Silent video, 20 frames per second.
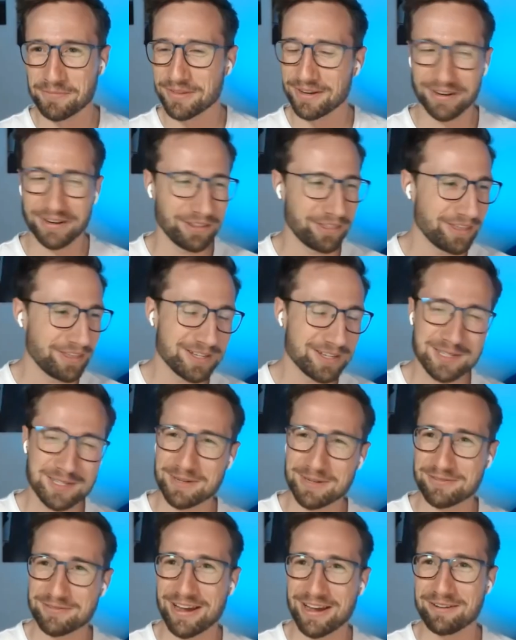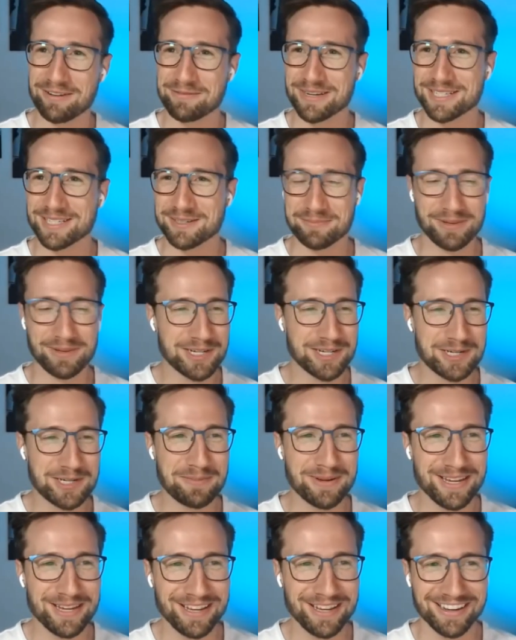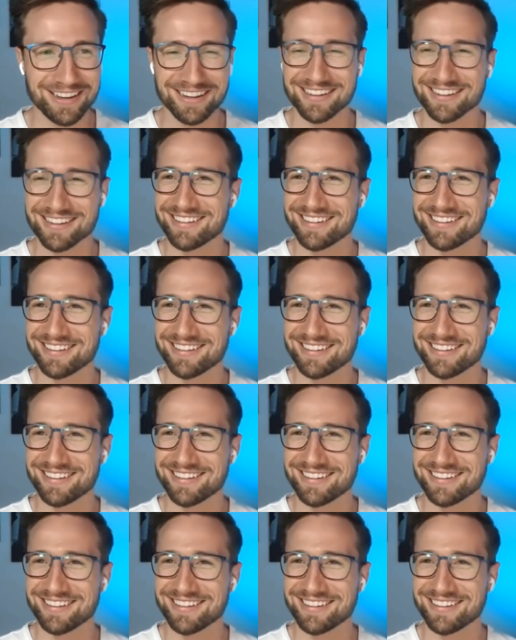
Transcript: Oh, thanks so much for having me. It's a pleasure to be here.